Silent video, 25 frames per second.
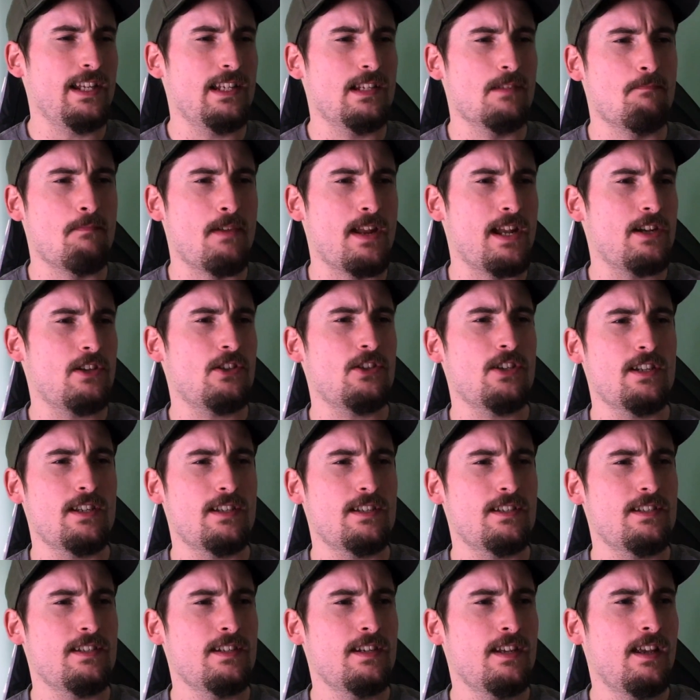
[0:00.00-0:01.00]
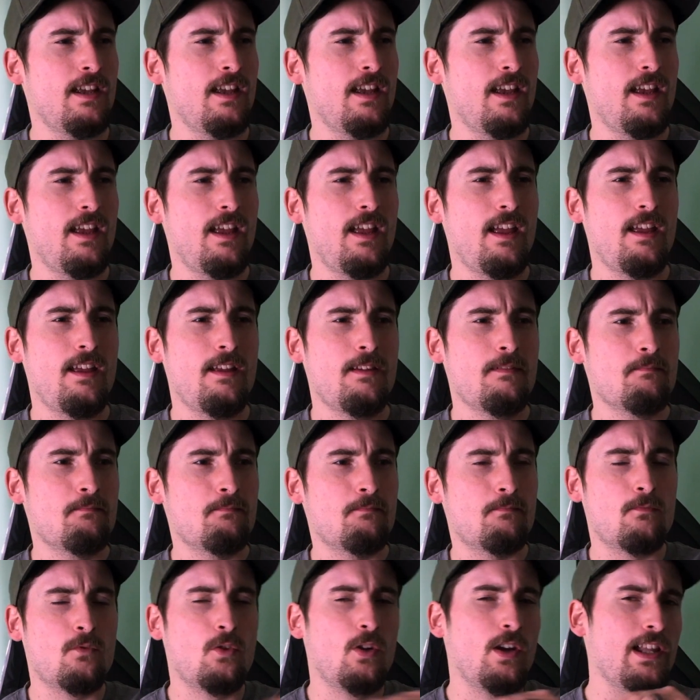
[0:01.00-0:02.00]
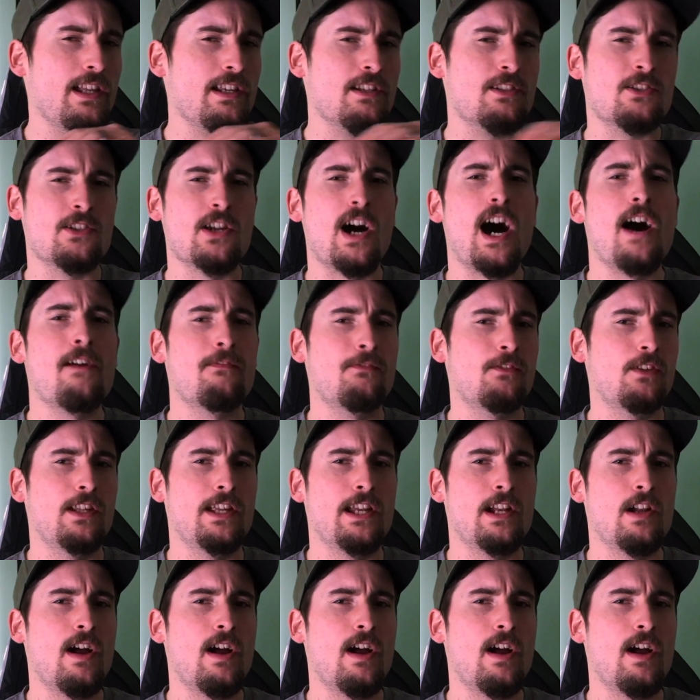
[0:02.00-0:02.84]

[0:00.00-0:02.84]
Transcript: diminishes really softly.